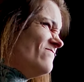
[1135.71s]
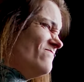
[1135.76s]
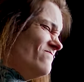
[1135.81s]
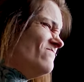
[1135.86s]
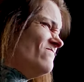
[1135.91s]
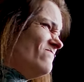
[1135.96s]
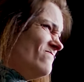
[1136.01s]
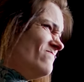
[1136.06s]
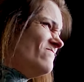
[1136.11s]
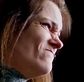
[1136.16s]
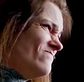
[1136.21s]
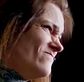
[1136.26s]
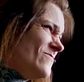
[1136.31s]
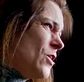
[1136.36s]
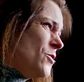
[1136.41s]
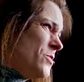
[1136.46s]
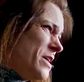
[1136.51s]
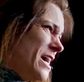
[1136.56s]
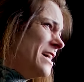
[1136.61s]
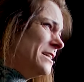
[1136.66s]
Mm-hmm.
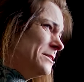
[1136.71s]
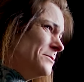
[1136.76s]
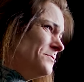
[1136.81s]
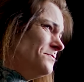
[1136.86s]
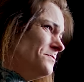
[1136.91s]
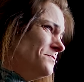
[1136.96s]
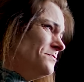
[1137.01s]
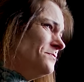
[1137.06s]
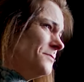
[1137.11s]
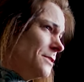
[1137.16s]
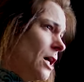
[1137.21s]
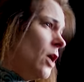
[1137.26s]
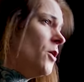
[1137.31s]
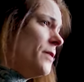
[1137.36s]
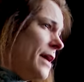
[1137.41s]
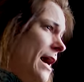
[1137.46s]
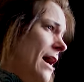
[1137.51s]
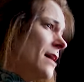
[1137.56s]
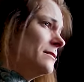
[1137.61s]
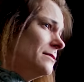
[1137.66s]
Oh, did you get caught? Oh
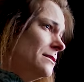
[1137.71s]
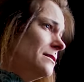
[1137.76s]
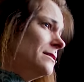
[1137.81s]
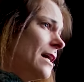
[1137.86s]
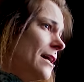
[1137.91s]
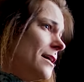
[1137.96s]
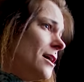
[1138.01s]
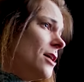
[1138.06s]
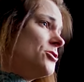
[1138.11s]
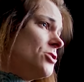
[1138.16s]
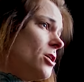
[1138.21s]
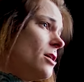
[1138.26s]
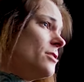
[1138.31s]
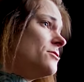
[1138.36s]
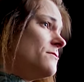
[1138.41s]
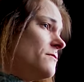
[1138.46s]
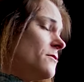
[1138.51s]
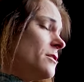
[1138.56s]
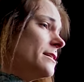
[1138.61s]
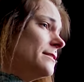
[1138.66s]
yeah, I got
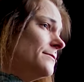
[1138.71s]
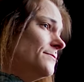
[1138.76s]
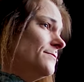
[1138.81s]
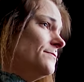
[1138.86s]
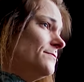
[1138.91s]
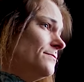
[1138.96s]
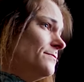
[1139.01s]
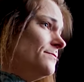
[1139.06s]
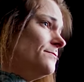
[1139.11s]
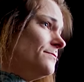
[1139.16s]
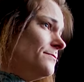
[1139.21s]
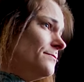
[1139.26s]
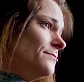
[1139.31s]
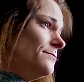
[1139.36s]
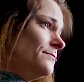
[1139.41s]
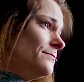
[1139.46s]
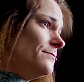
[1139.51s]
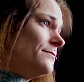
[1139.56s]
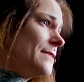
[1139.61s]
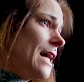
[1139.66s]
charged for it.
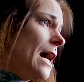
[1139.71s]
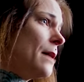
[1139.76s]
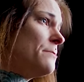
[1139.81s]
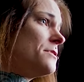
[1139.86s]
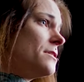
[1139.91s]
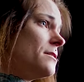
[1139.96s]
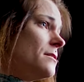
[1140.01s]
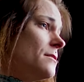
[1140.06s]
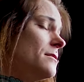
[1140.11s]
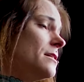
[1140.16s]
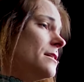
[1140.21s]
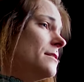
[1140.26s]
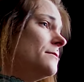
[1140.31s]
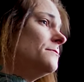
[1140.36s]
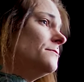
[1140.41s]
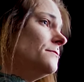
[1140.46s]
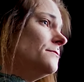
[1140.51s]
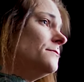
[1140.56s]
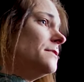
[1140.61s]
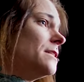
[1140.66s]
Absolutely,
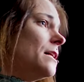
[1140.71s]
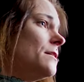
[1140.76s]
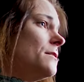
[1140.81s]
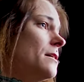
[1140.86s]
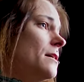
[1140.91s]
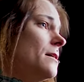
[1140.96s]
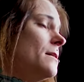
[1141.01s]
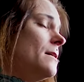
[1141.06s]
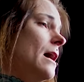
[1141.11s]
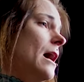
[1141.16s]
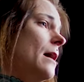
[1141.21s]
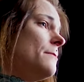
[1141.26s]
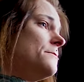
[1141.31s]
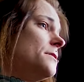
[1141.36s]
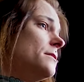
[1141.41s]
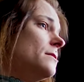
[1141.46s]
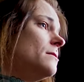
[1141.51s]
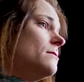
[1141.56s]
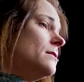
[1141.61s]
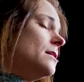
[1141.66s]

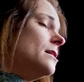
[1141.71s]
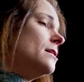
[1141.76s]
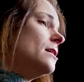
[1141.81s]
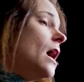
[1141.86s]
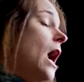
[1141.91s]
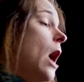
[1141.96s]
absolutely.